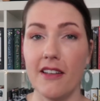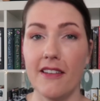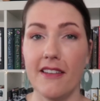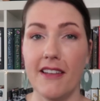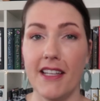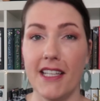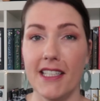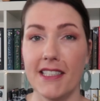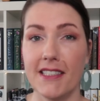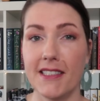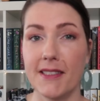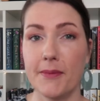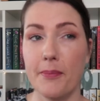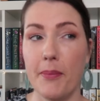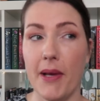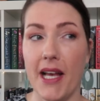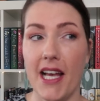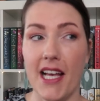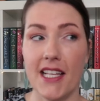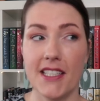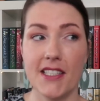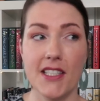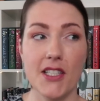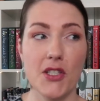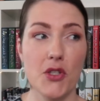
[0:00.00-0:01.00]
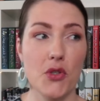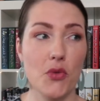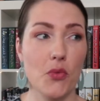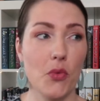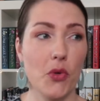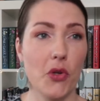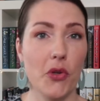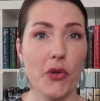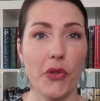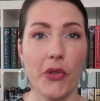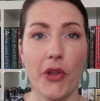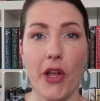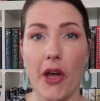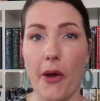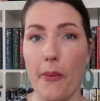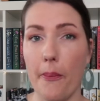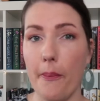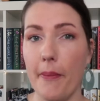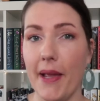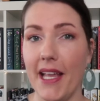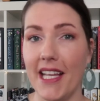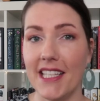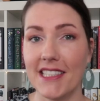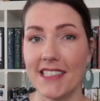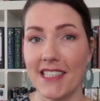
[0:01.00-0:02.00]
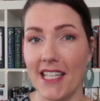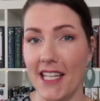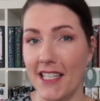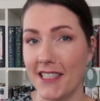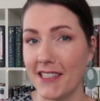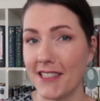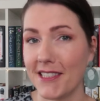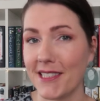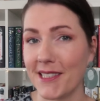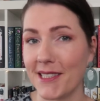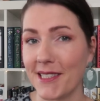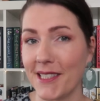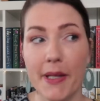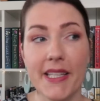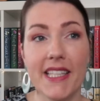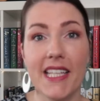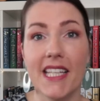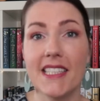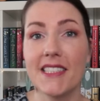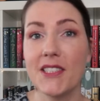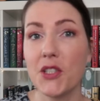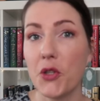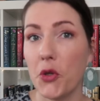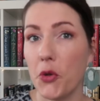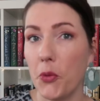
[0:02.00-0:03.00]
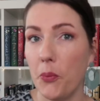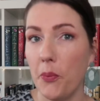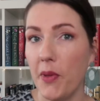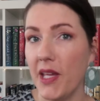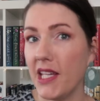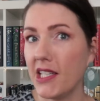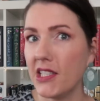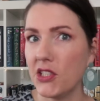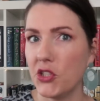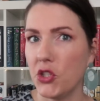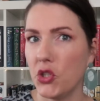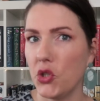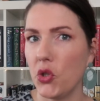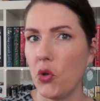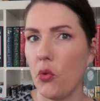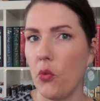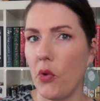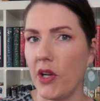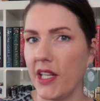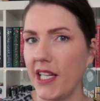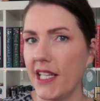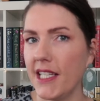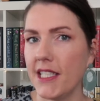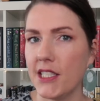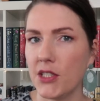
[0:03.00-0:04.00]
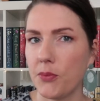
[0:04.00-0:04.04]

this passage will not make sense. But that's good because you don't want any